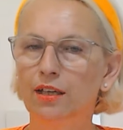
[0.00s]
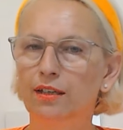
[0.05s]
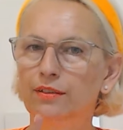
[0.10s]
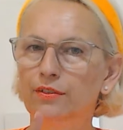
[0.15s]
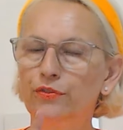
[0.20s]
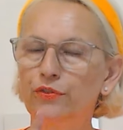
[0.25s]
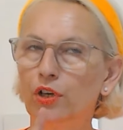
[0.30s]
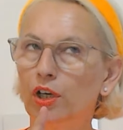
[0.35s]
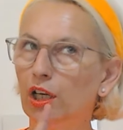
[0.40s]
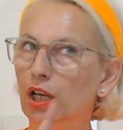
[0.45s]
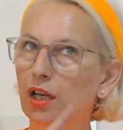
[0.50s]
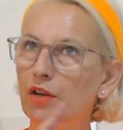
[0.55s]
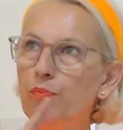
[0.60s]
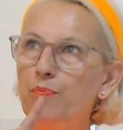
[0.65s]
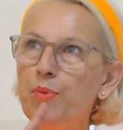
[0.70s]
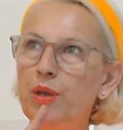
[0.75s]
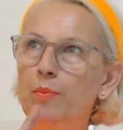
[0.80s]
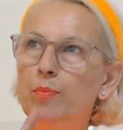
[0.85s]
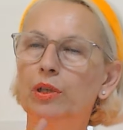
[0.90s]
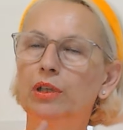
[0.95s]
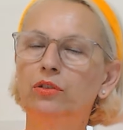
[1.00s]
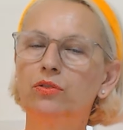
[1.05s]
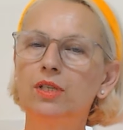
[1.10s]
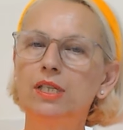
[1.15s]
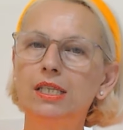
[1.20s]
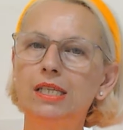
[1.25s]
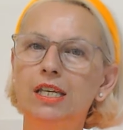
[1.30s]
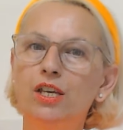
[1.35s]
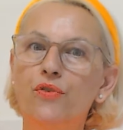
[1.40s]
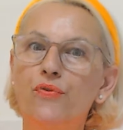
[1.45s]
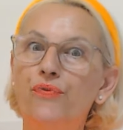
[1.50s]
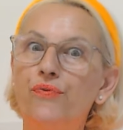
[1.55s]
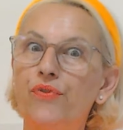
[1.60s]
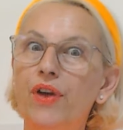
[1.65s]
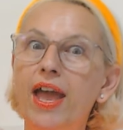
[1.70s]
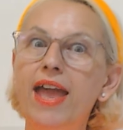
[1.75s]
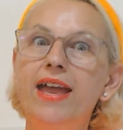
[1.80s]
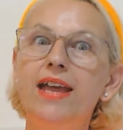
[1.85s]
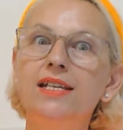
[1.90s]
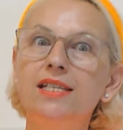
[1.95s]
for a lot of people to see your
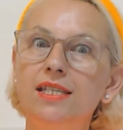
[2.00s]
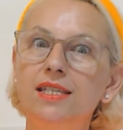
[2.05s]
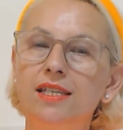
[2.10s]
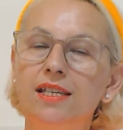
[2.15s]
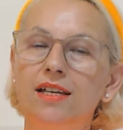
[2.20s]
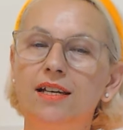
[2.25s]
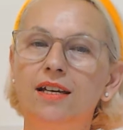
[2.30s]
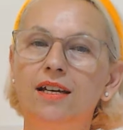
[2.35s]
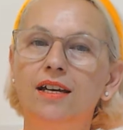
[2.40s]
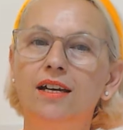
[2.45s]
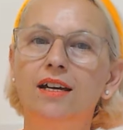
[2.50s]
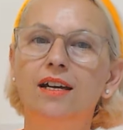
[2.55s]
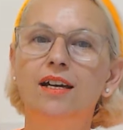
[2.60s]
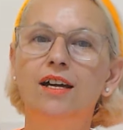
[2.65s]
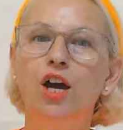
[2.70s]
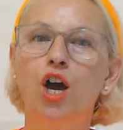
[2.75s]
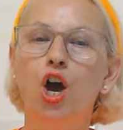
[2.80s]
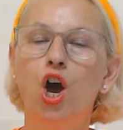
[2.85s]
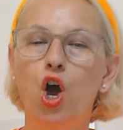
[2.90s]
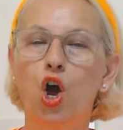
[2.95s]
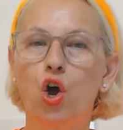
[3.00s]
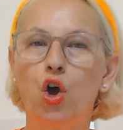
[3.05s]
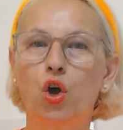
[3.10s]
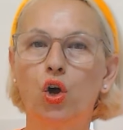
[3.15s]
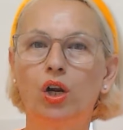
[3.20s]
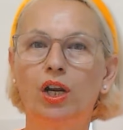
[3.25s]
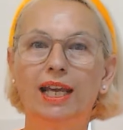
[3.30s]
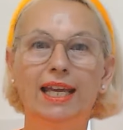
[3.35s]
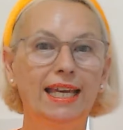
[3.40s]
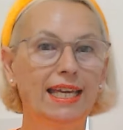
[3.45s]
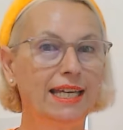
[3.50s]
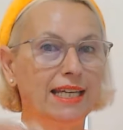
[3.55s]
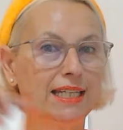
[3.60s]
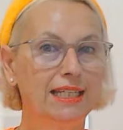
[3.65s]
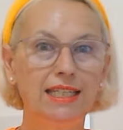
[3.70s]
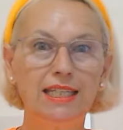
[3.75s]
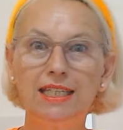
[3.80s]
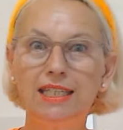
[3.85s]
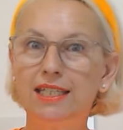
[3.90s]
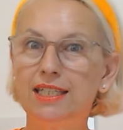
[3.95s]
face on
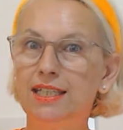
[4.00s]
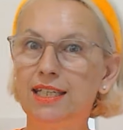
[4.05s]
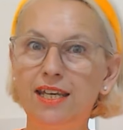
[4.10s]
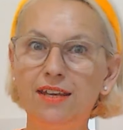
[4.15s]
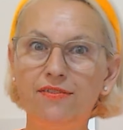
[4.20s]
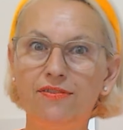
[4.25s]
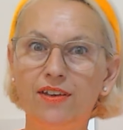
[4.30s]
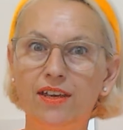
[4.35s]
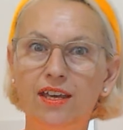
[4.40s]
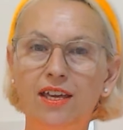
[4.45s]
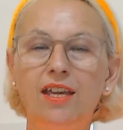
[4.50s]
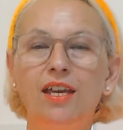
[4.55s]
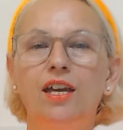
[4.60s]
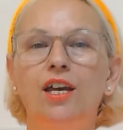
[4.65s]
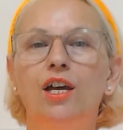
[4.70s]
TV